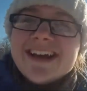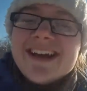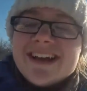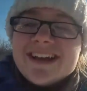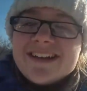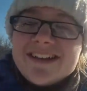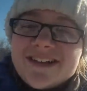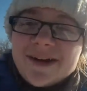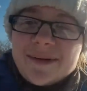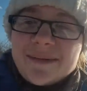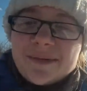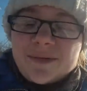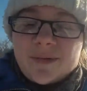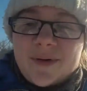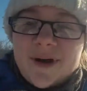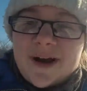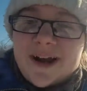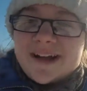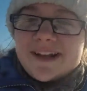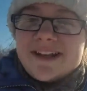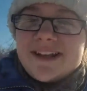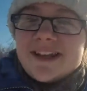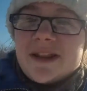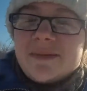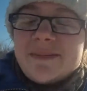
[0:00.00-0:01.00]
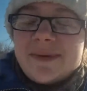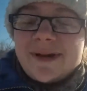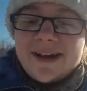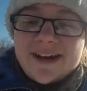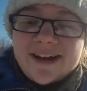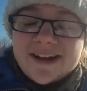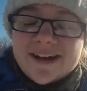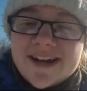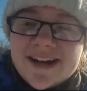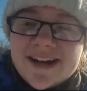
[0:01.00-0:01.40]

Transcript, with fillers: So I was walking to the bank